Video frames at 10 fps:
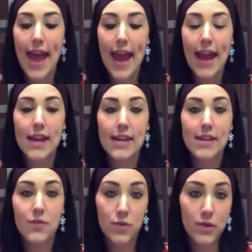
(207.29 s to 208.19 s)
And it
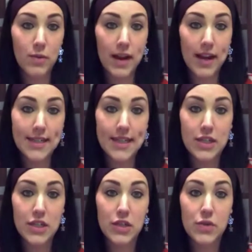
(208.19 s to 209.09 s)
is fully what I intend
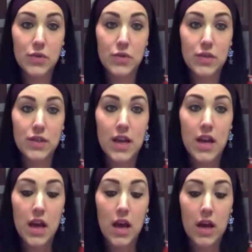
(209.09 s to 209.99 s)
to use
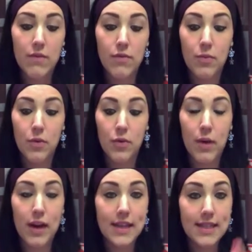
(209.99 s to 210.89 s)
um, for both
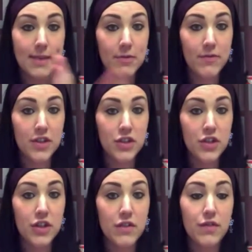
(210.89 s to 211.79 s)
pregnancy
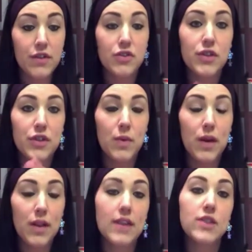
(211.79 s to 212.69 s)
prevention in the future as
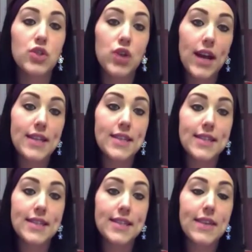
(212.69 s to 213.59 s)
well as trying to
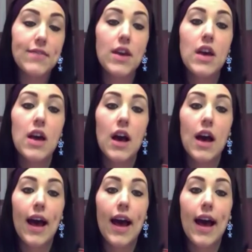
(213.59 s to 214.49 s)
conceive.
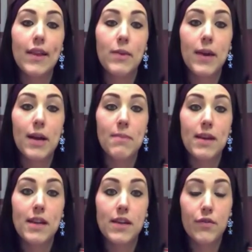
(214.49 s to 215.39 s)
I highly
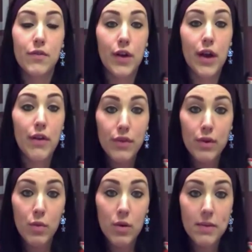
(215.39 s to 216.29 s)
recommend it for every
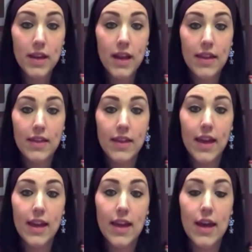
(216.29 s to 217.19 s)
woman. I
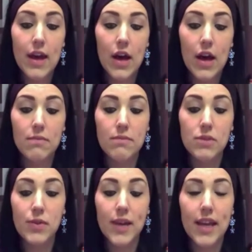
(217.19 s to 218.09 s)
think um,
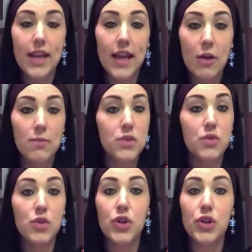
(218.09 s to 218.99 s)
doing it helps
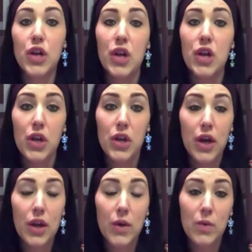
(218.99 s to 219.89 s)
you learn
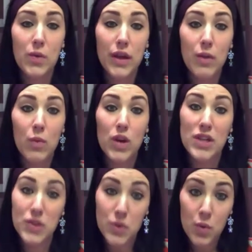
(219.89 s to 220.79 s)
not only what
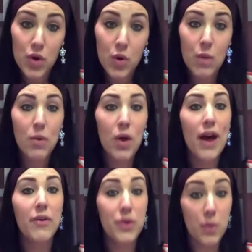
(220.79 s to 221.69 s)
is your normal,
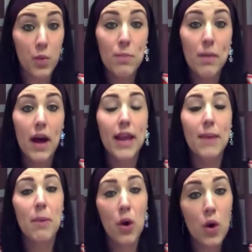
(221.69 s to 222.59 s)
how your body
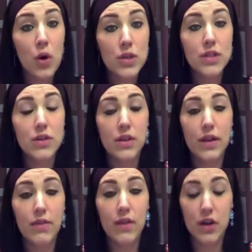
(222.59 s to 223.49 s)

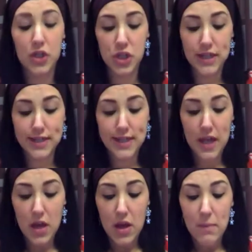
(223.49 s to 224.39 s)
personally
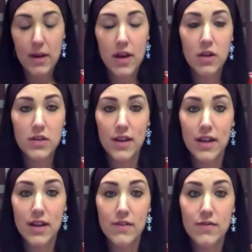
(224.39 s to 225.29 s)
functions, but it also
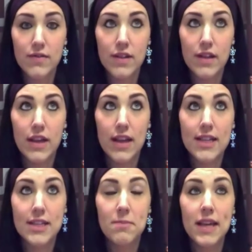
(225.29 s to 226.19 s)
kind of
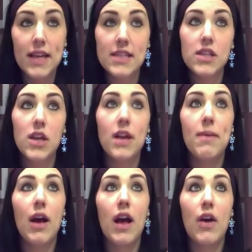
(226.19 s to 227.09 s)
explains a lot
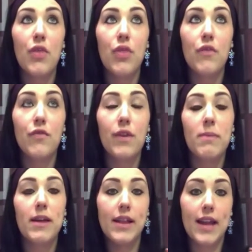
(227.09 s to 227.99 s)
about how the
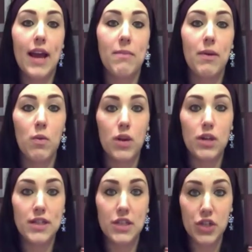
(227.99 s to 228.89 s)
female anatomy
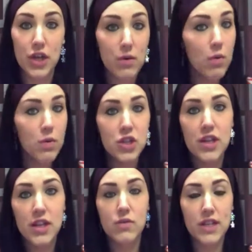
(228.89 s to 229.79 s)
works in general, which
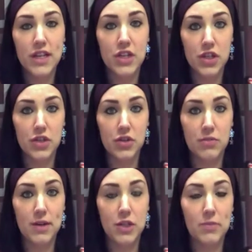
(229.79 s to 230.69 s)
they don't teach us too
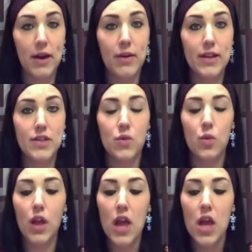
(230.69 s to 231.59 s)
much about in
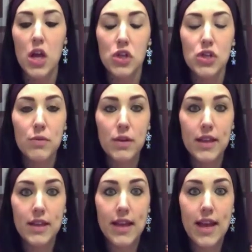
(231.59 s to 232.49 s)
school. So I
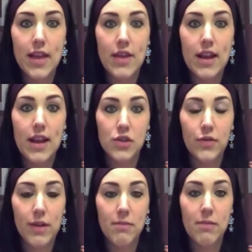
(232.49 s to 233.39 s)
really think that natural
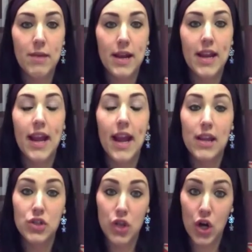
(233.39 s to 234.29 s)
family planning
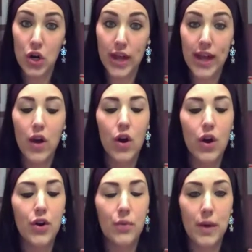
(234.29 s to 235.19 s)
and charting
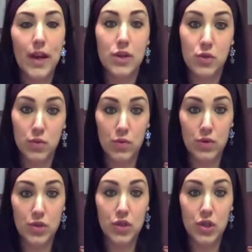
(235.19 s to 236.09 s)
are great
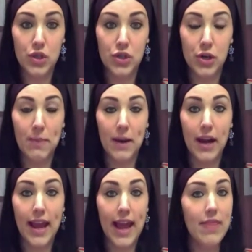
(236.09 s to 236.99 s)
tools to learn your
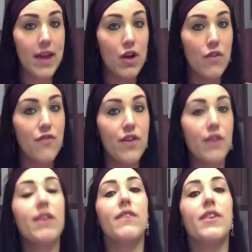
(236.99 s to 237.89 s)
body, and they are
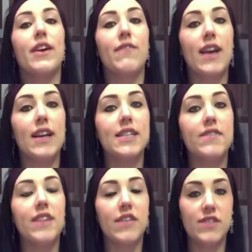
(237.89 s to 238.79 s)
very, very effective
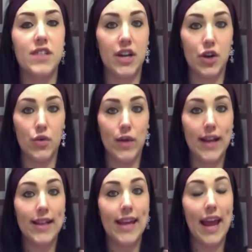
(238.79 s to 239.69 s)
if done
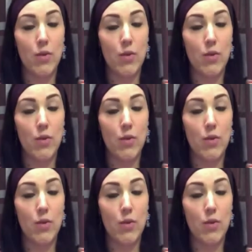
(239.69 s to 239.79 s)
correctly and